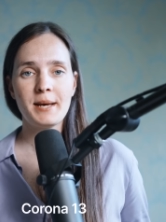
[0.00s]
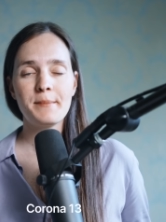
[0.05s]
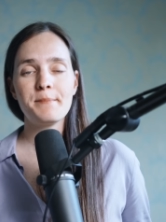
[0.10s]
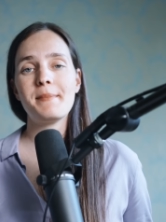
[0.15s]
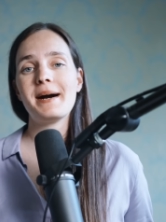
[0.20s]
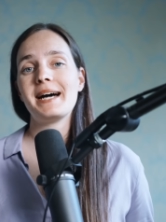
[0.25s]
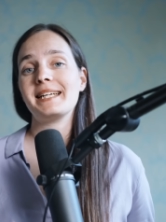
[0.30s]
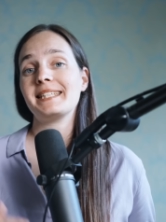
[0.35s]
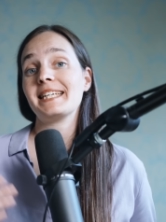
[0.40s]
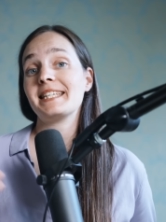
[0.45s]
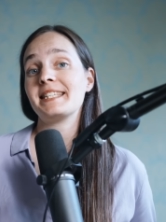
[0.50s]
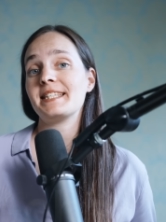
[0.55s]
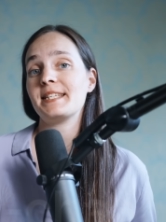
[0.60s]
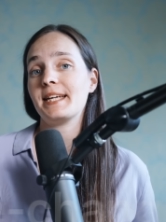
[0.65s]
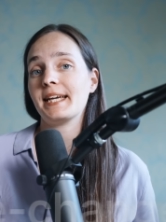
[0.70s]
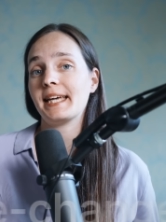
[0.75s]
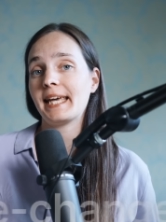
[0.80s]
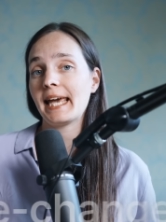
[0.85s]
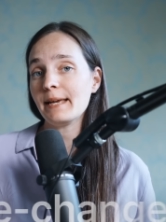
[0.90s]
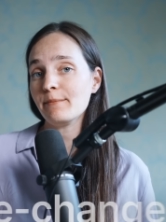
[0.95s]
But is it
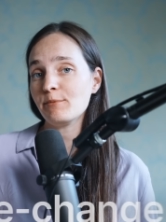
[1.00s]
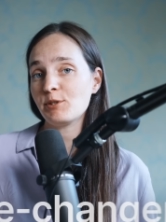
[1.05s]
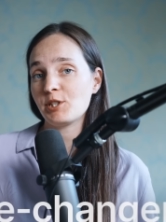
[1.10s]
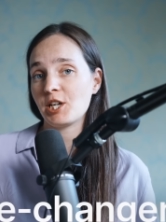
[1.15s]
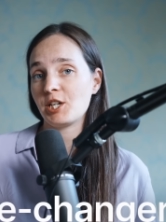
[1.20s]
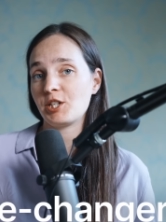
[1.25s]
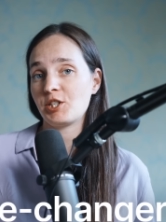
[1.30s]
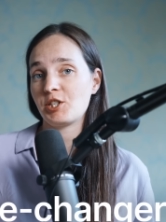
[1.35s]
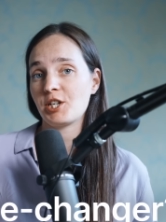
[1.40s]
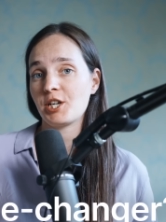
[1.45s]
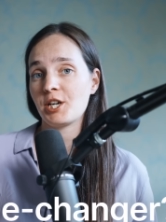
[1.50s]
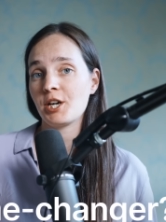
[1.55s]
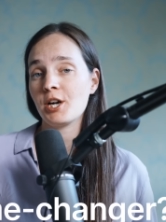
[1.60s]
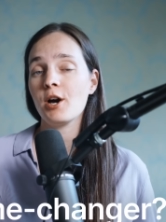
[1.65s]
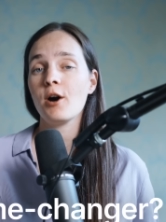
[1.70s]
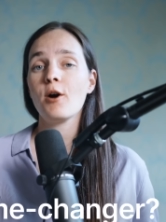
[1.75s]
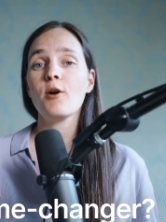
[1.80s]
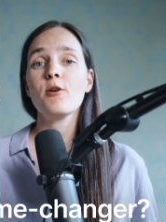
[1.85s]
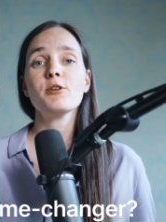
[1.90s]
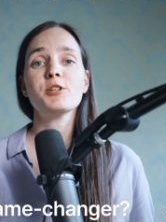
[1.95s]
a game changer
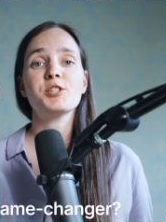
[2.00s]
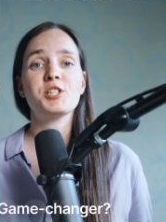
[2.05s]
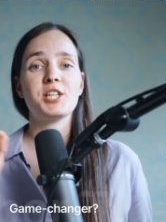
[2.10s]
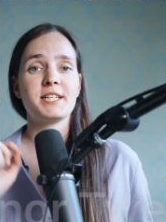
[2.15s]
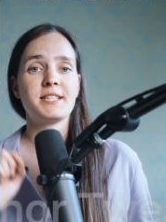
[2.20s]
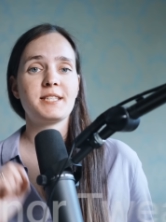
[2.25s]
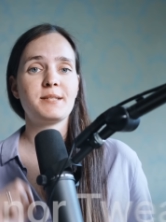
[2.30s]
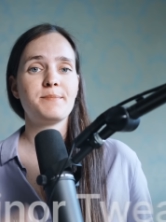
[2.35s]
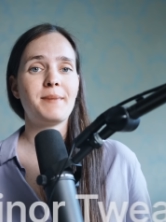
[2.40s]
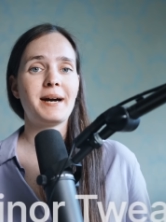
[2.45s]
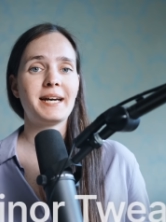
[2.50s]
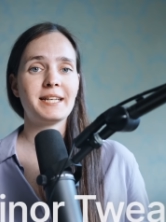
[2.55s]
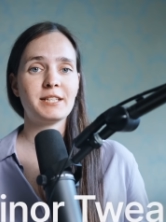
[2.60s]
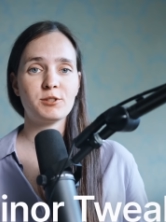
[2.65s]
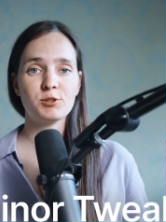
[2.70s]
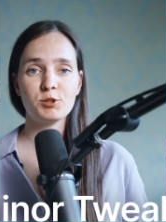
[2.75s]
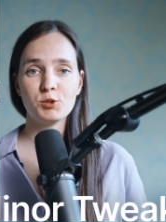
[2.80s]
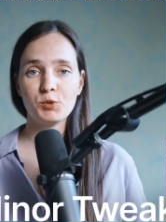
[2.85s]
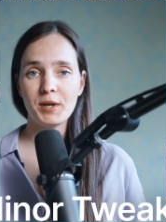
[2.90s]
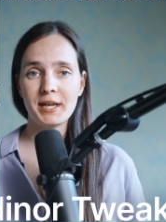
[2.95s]
or just
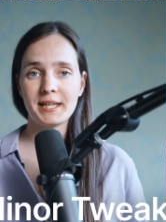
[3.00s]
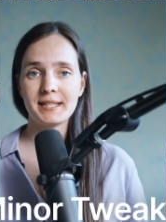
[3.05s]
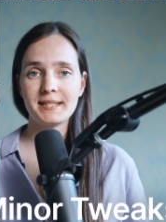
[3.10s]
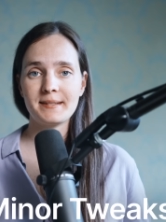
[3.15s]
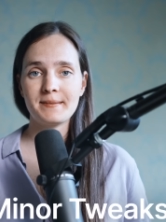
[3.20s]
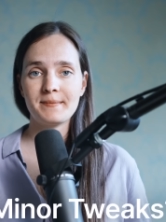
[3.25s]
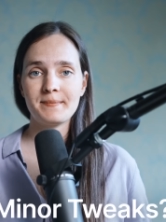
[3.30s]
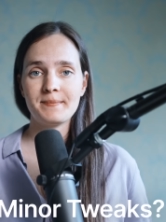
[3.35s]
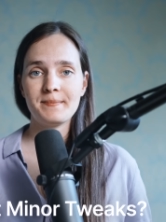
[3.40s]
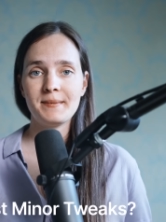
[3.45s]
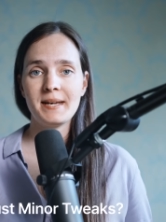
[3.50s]
minor tweaks?